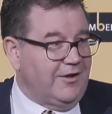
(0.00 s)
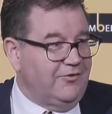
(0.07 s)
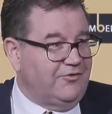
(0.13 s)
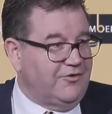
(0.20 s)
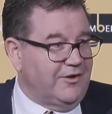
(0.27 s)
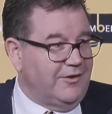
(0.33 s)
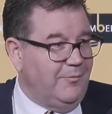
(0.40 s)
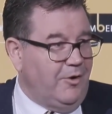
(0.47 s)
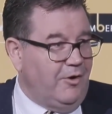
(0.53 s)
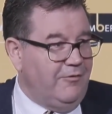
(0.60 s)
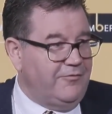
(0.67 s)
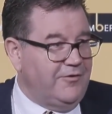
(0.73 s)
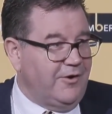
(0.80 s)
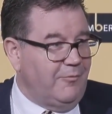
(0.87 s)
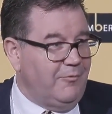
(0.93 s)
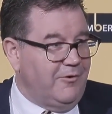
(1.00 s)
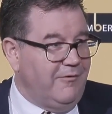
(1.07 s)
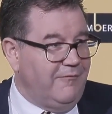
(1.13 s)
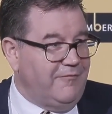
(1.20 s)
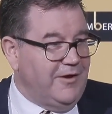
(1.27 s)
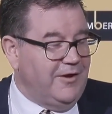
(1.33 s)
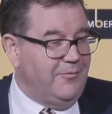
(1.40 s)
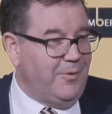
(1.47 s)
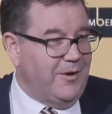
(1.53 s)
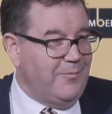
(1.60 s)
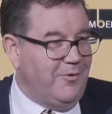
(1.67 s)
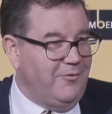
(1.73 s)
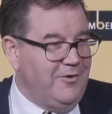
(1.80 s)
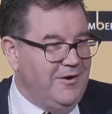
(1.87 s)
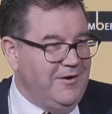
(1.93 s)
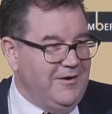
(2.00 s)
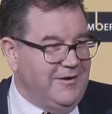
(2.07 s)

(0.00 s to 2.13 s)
listing them off. You don't want to offend people.